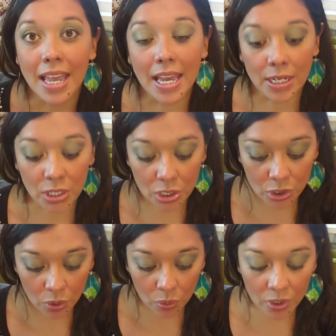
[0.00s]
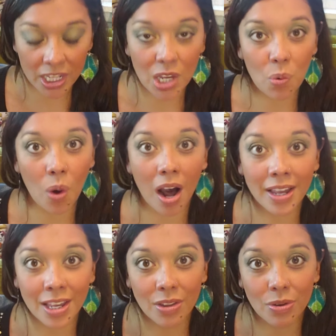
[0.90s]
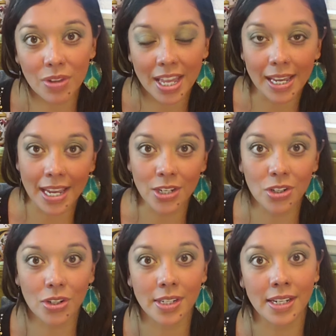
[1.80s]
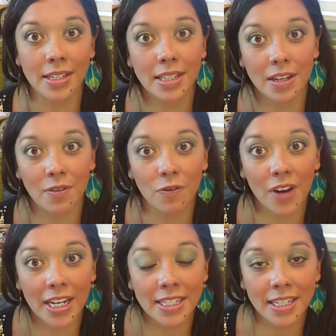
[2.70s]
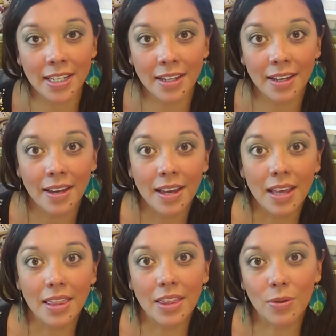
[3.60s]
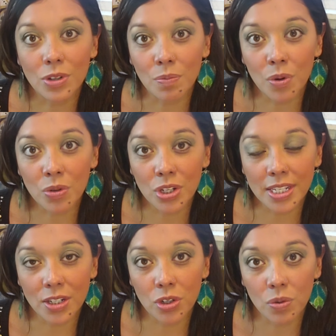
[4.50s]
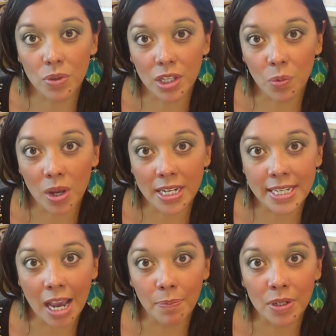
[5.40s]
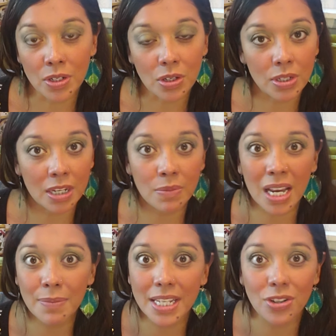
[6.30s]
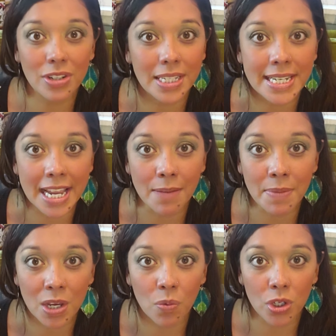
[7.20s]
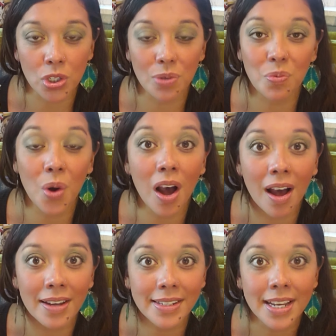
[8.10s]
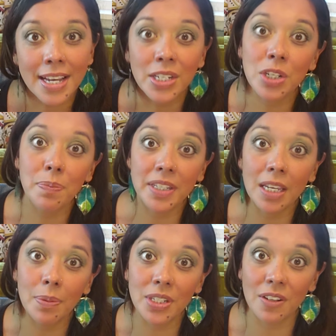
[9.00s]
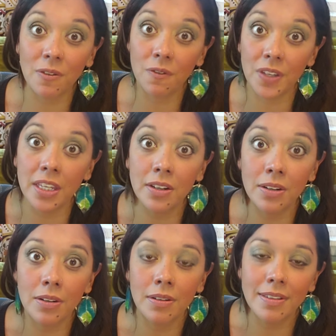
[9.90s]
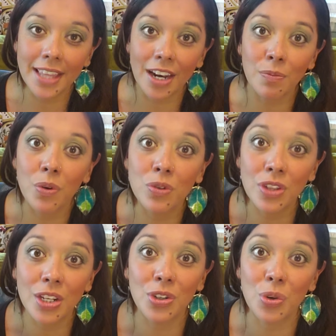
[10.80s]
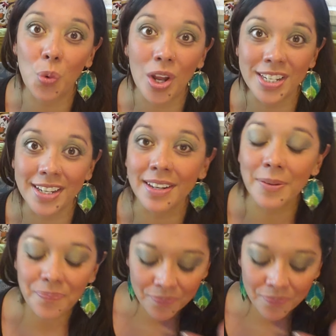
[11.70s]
And so really walking through that anxiousness and finding those emotions that you really want to tap into. Sometimes it's just naming what you want to be able to feel that emotion that you're wanting.